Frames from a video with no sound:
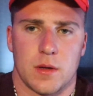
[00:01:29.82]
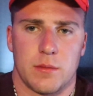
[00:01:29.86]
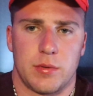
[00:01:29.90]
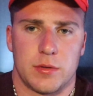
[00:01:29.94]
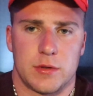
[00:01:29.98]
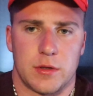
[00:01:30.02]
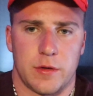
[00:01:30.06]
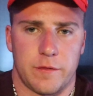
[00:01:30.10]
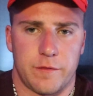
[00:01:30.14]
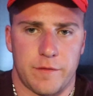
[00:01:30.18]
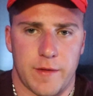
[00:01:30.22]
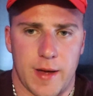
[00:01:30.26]

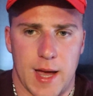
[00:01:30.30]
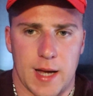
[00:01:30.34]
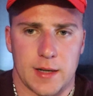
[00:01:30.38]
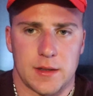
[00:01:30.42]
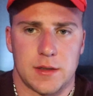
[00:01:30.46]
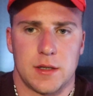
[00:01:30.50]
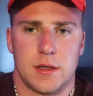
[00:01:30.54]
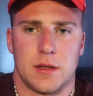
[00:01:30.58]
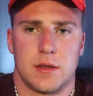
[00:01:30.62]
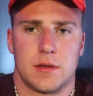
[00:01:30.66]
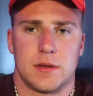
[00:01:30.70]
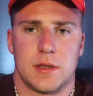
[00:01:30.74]
But the
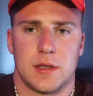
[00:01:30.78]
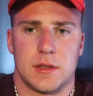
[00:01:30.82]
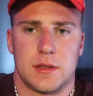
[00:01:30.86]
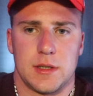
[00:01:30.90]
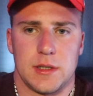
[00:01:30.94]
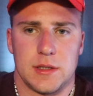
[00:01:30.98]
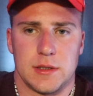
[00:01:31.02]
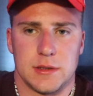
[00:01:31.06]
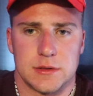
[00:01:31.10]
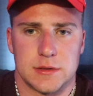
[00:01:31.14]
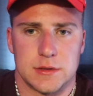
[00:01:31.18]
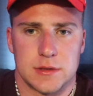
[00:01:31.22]
fact that
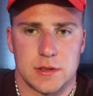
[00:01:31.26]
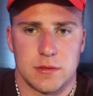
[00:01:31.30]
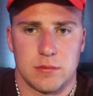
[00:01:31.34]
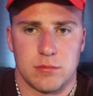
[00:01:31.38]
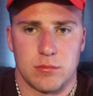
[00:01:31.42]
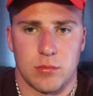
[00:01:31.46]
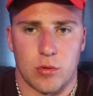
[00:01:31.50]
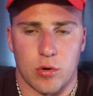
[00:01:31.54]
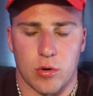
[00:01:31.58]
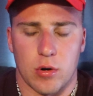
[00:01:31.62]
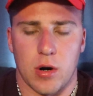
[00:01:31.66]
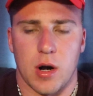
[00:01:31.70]
these
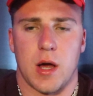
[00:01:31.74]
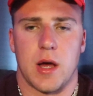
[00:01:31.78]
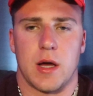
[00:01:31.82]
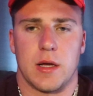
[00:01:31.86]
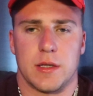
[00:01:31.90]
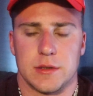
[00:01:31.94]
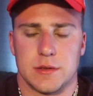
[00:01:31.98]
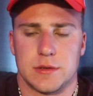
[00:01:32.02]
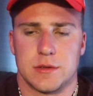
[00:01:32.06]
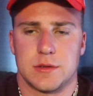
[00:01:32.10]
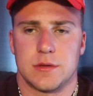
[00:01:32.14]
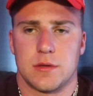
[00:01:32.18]

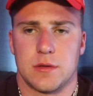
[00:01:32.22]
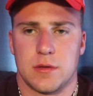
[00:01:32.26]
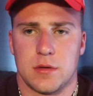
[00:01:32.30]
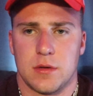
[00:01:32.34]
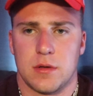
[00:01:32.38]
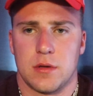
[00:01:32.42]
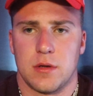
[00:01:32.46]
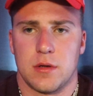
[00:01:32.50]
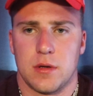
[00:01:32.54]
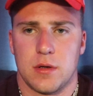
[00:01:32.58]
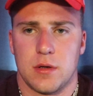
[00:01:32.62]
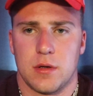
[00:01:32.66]
morons,
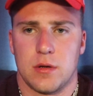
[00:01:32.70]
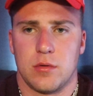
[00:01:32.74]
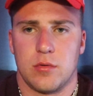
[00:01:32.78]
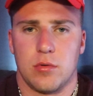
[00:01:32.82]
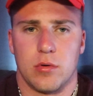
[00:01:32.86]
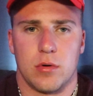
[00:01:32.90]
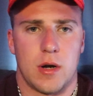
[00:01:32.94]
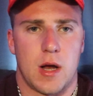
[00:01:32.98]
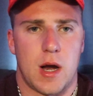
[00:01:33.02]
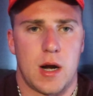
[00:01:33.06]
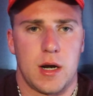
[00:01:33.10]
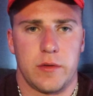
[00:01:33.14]

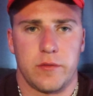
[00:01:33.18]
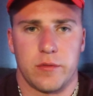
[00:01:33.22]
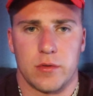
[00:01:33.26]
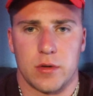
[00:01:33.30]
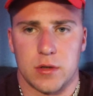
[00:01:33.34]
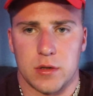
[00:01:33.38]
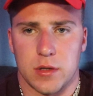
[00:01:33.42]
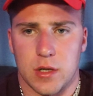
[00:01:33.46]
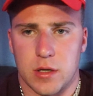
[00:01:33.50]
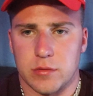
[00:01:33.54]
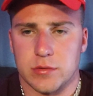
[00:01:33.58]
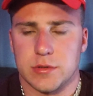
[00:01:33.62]
who are not
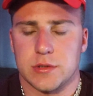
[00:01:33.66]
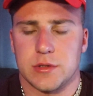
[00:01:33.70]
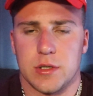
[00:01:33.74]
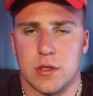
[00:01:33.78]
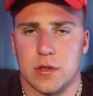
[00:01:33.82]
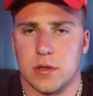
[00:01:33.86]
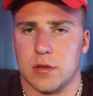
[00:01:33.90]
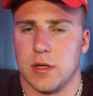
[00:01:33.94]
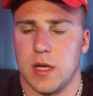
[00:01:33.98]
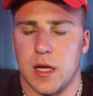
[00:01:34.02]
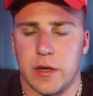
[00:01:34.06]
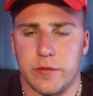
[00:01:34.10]
even close
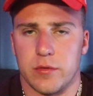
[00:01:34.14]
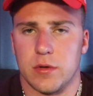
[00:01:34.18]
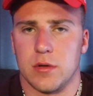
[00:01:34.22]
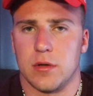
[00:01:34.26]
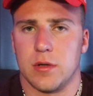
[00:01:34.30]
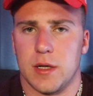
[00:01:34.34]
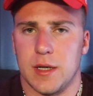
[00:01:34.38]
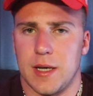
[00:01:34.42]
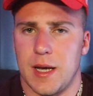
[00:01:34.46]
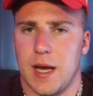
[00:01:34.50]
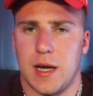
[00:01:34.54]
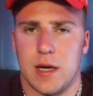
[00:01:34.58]
to your
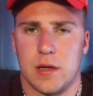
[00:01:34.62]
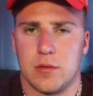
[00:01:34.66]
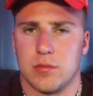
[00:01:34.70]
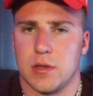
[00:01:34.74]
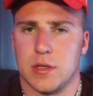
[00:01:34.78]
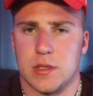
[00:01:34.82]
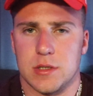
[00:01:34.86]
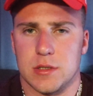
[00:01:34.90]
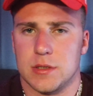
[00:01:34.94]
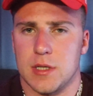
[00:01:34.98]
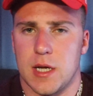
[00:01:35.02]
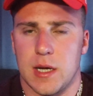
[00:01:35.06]
level in any
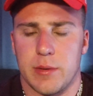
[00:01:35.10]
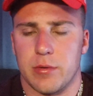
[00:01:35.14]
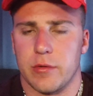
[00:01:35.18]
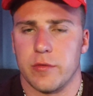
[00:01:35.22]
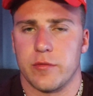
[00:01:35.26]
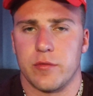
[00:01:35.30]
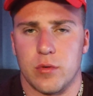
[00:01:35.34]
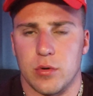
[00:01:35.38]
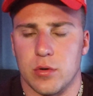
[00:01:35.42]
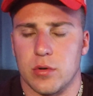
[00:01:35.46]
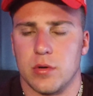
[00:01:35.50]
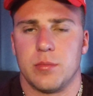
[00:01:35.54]
way, shape,
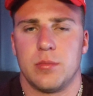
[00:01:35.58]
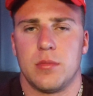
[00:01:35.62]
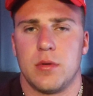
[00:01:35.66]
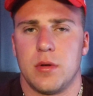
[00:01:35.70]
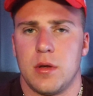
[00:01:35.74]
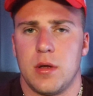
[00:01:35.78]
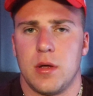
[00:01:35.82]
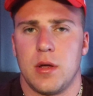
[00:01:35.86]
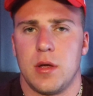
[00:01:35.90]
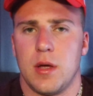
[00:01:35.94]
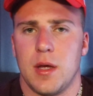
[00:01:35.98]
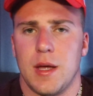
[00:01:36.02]
or form,
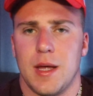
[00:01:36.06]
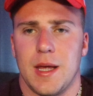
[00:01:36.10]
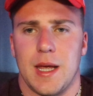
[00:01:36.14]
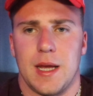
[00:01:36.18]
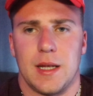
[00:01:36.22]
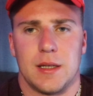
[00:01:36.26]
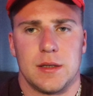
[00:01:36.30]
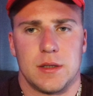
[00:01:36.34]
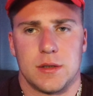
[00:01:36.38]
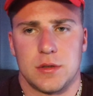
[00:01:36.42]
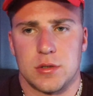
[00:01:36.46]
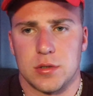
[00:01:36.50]

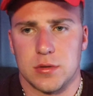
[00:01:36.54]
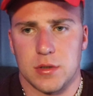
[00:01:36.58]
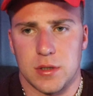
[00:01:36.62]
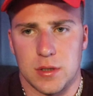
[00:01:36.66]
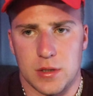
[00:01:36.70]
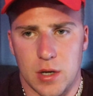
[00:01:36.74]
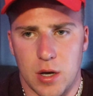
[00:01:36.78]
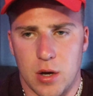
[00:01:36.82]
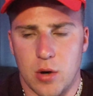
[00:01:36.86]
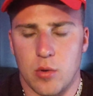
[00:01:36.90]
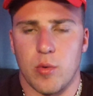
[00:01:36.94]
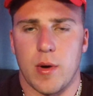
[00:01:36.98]
in
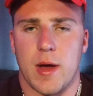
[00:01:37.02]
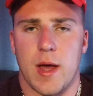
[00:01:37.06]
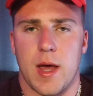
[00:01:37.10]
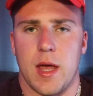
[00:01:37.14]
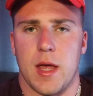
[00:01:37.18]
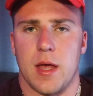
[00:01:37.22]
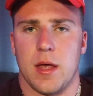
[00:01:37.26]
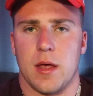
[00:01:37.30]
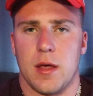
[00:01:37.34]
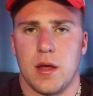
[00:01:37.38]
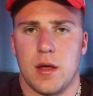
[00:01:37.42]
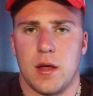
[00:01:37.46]
literally no
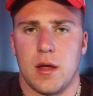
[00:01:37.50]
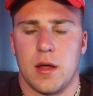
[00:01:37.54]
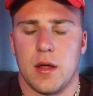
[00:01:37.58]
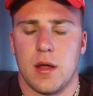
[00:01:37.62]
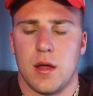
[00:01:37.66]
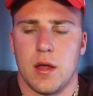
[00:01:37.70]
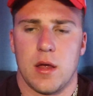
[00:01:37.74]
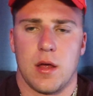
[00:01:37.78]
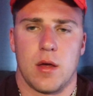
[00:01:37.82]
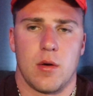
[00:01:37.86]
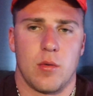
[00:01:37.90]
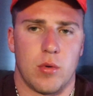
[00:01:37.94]
way,
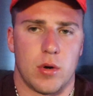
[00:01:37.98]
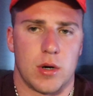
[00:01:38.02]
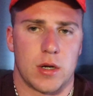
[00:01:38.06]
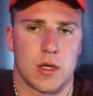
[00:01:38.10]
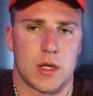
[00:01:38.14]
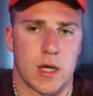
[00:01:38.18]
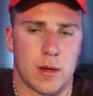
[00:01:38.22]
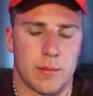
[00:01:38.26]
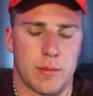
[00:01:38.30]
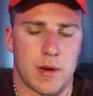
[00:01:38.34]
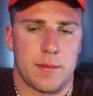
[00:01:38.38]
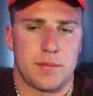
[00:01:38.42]

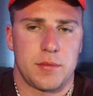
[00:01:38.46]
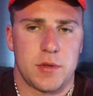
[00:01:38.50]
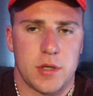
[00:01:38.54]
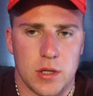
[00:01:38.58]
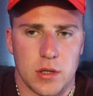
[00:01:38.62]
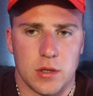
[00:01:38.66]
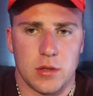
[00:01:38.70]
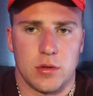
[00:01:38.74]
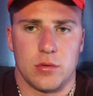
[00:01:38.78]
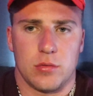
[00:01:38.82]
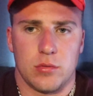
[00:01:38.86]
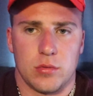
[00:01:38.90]
want to come up
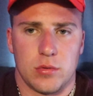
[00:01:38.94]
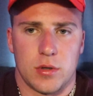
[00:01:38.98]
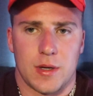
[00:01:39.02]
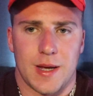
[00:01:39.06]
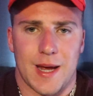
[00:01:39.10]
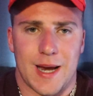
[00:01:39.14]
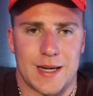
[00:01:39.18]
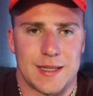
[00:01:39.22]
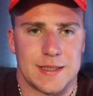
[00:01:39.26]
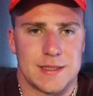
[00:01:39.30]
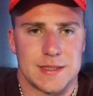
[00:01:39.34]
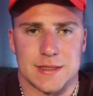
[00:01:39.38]
to you
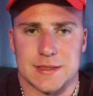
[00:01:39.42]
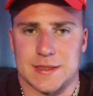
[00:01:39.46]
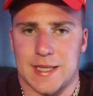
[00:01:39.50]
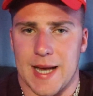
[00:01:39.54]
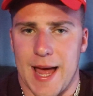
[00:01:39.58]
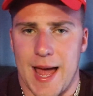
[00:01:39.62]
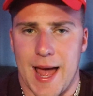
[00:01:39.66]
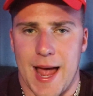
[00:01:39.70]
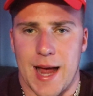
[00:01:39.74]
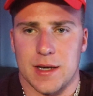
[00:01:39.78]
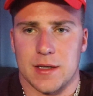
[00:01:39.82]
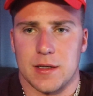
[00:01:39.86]
and
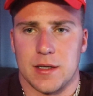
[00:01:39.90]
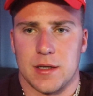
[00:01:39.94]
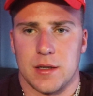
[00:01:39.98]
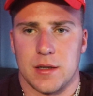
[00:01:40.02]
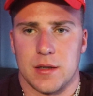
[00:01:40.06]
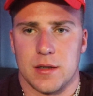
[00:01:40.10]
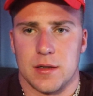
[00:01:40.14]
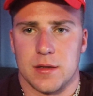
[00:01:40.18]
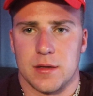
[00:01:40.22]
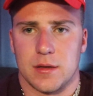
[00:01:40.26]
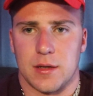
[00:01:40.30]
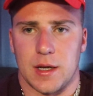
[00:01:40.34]
just act
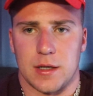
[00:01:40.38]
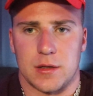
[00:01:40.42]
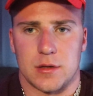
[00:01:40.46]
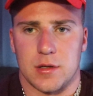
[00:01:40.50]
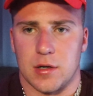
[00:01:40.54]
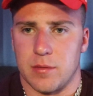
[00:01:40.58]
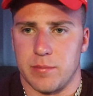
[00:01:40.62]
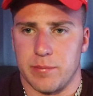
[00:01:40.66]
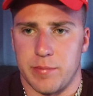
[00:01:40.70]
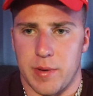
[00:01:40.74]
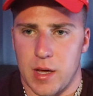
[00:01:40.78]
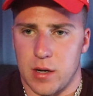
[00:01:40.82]
like
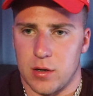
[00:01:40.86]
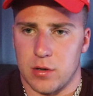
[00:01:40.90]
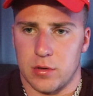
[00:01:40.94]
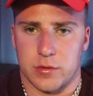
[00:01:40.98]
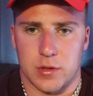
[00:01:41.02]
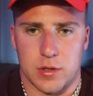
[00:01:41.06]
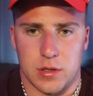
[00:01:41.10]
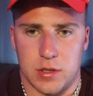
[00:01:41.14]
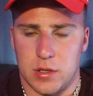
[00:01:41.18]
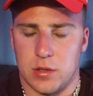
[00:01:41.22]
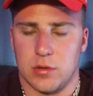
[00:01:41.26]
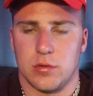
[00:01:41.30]
they're better
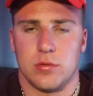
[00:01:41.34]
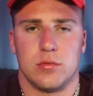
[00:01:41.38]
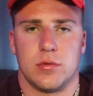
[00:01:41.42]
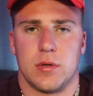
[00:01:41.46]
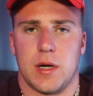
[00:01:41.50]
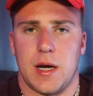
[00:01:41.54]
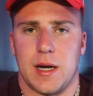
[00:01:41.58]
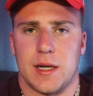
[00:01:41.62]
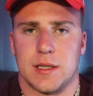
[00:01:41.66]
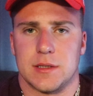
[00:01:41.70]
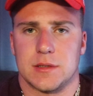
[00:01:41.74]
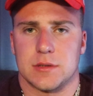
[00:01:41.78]
than you.
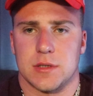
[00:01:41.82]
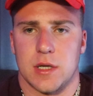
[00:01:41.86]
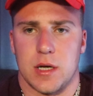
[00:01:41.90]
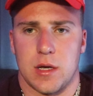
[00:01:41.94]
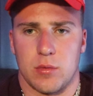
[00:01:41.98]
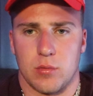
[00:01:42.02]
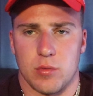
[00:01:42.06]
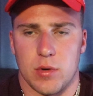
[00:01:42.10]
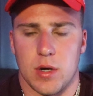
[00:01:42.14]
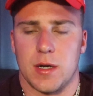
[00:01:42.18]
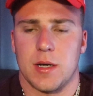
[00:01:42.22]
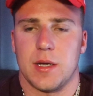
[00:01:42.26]
And it's
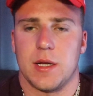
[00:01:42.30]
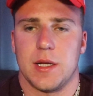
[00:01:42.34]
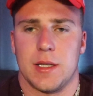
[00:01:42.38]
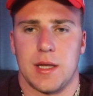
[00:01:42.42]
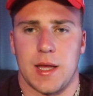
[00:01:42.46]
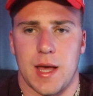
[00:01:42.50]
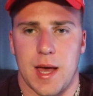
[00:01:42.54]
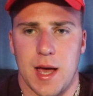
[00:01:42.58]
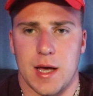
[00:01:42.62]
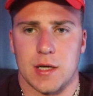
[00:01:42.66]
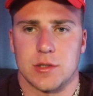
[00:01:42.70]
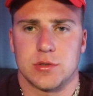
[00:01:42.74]
like, what in
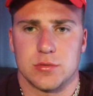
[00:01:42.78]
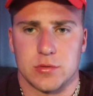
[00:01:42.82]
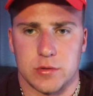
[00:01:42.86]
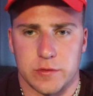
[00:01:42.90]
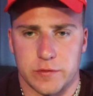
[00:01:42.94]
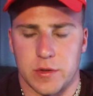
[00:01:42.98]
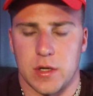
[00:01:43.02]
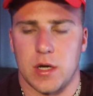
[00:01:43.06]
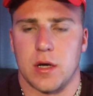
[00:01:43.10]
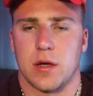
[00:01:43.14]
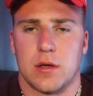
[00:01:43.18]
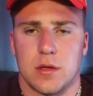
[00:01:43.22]
the
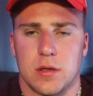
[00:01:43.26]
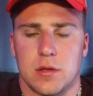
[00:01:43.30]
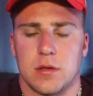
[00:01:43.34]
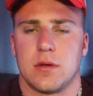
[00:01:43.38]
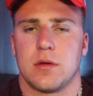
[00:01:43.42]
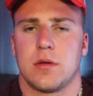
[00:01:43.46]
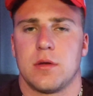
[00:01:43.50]
actual fuck?